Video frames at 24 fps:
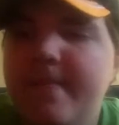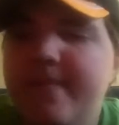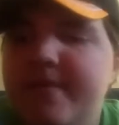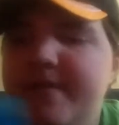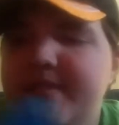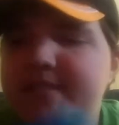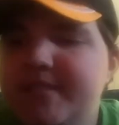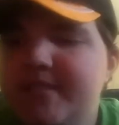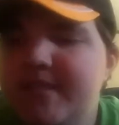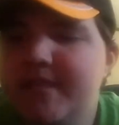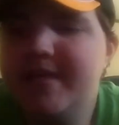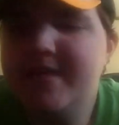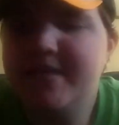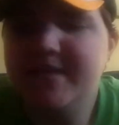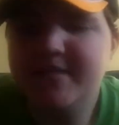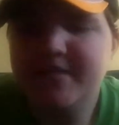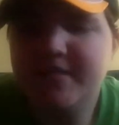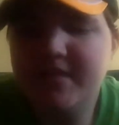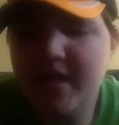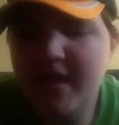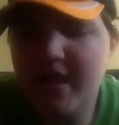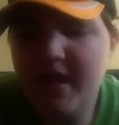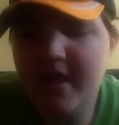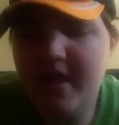This
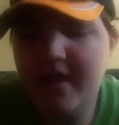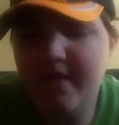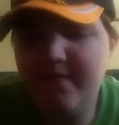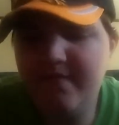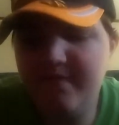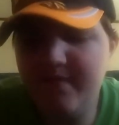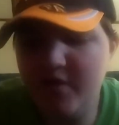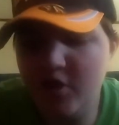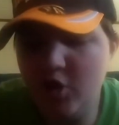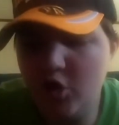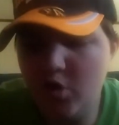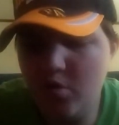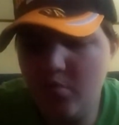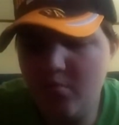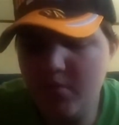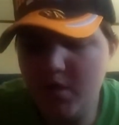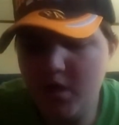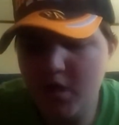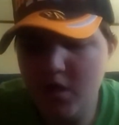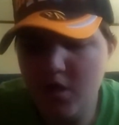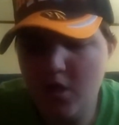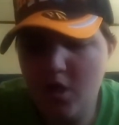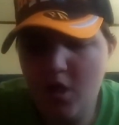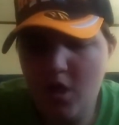is a
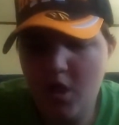film